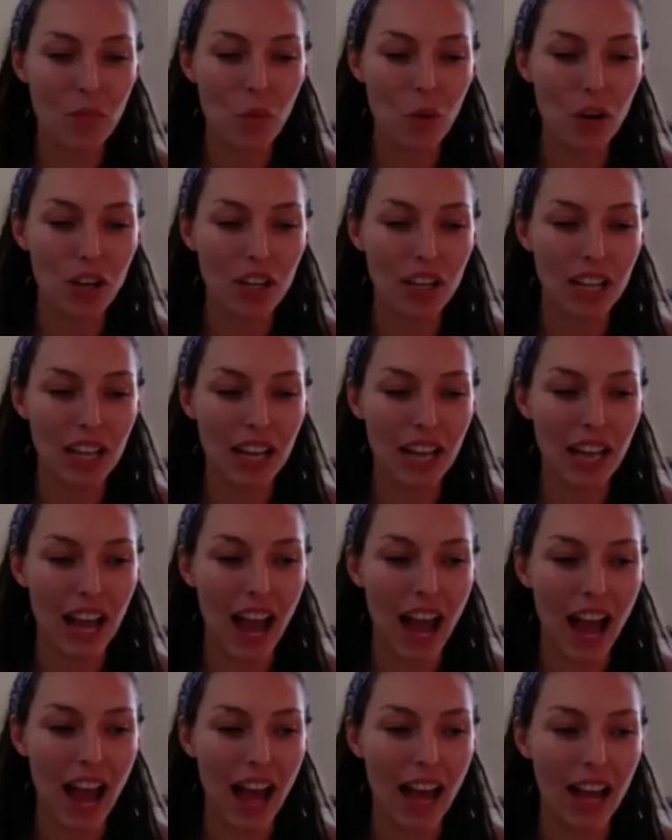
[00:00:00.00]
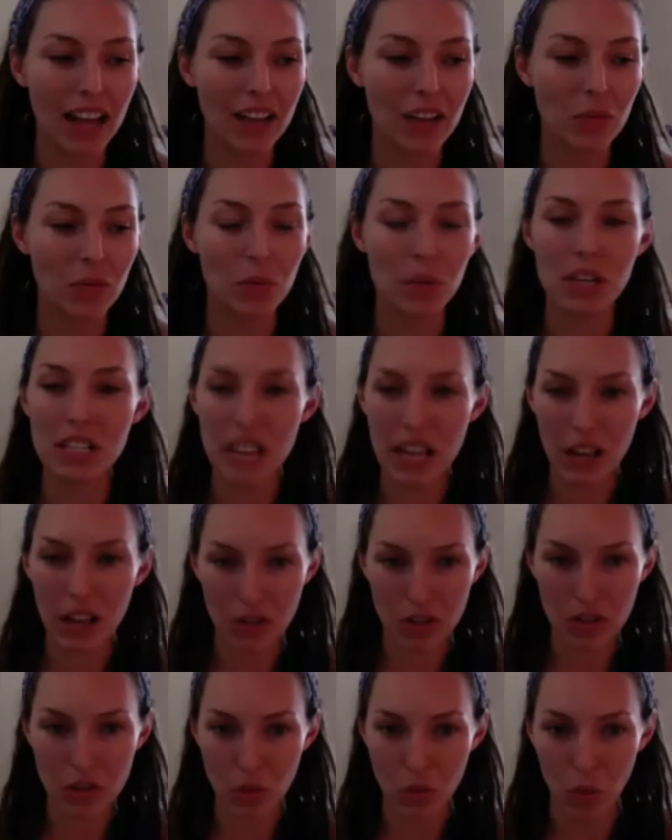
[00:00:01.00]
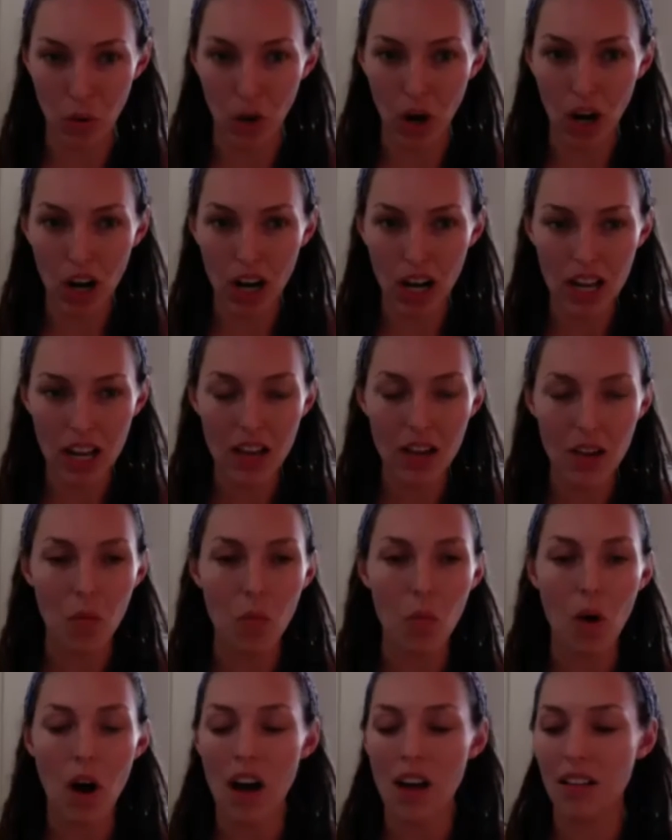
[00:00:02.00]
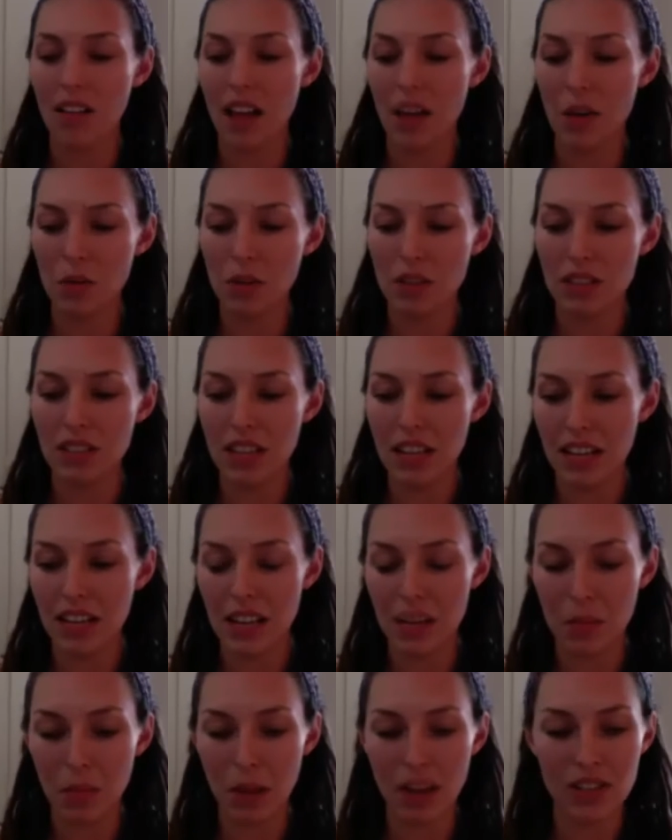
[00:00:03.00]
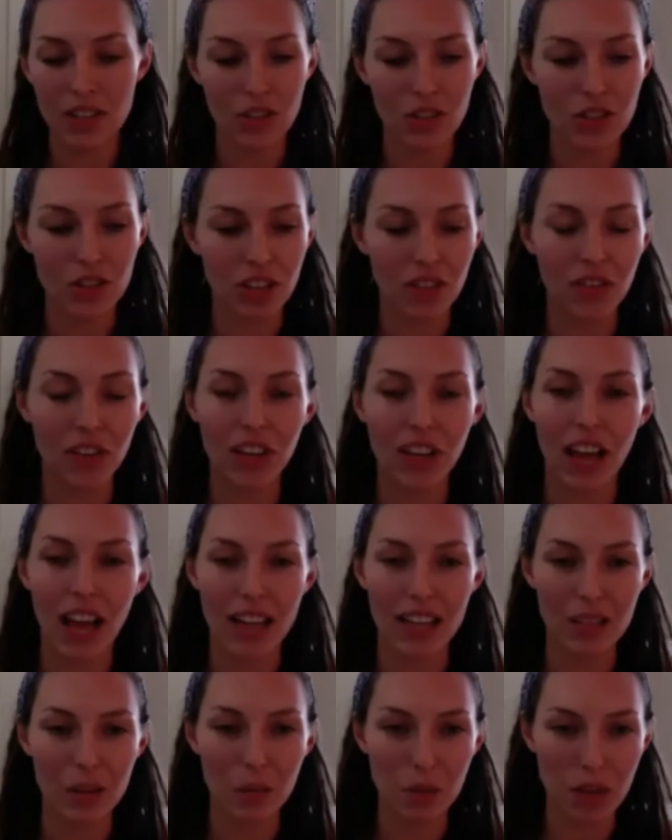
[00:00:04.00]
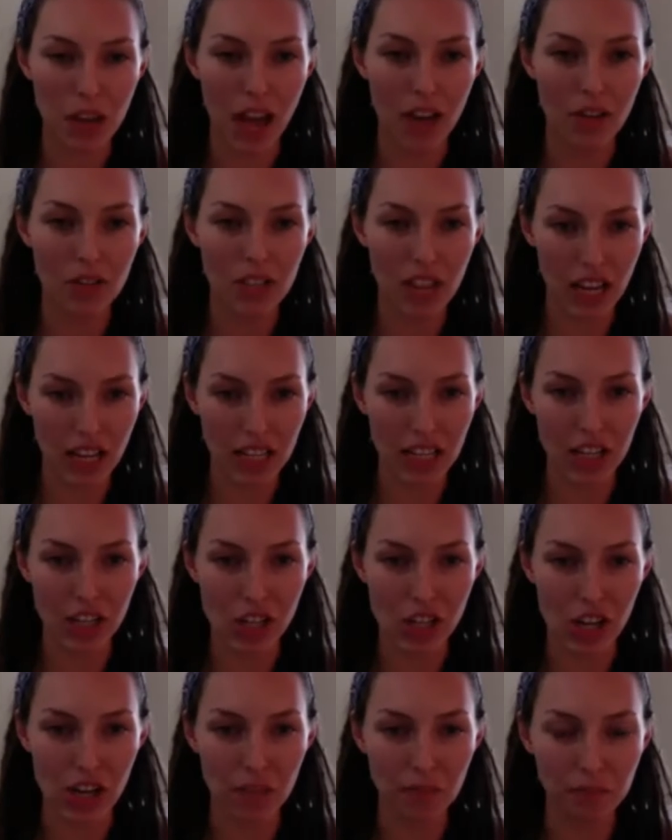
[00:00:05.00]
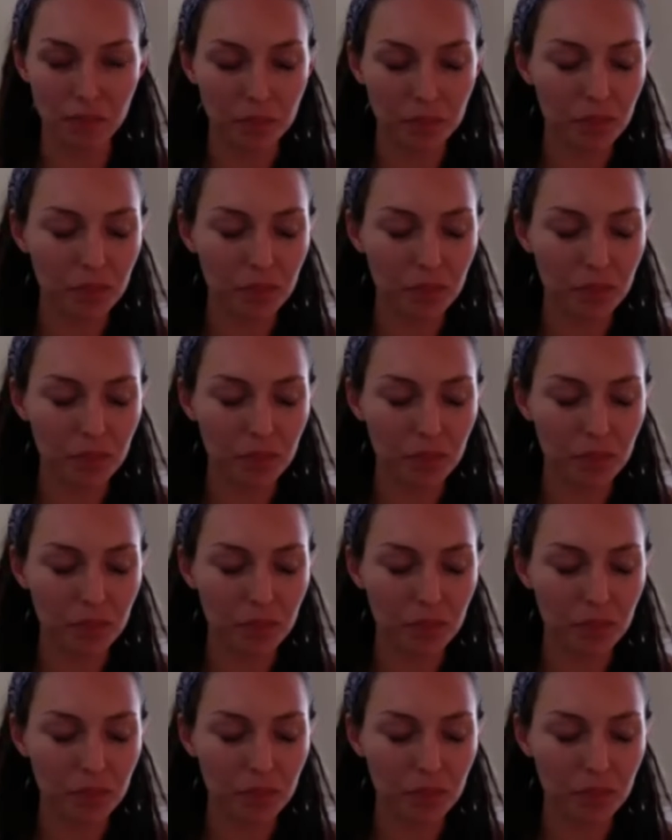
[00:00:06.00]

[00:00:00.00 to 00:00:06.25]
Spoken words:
working at a retail store while I was getting my certificate as a piano technician,